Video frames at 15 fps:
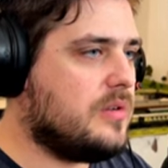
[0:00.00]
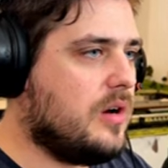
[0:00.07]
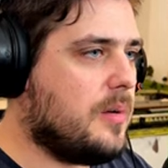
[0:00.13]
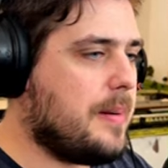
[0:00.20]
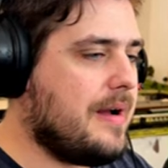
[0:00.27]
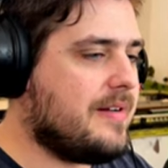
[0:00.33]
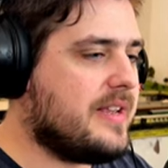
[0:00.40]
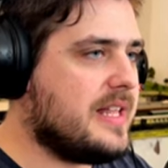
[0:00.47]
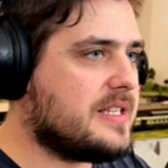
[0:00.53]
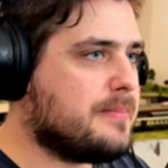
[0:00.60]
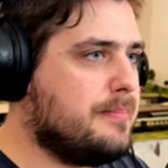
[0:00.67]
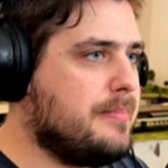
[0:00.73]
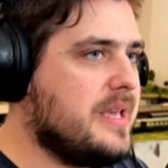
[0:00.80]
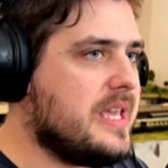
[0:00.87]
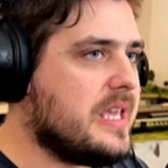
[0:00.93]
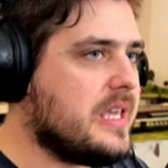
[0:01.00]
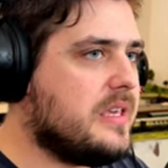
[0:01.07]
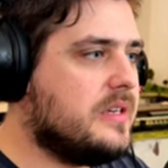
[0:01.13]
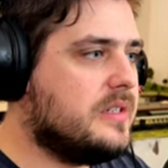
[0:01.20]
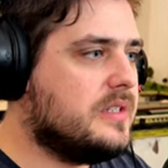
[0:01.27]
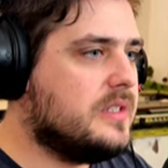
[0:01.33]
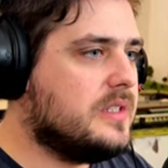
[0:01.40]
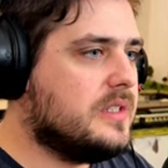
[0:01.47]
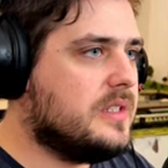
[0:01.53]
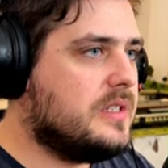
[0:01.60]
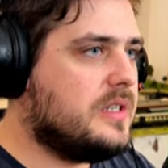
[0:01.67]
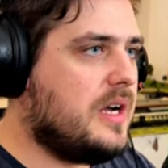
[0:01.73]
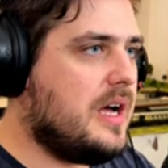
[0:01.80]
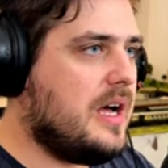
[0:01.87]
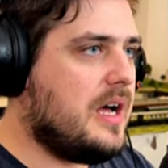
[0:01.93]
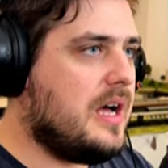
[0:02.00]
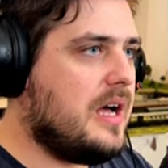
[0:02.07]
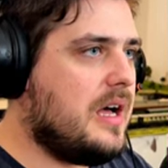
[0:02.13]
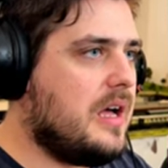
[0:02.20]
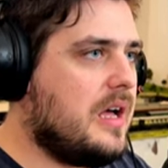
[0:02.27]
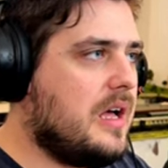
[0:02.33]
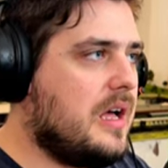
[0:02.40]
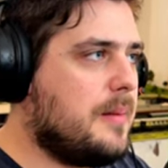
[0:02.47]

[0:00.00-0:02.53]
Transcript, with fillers: Oh, apparently that's me. Uh,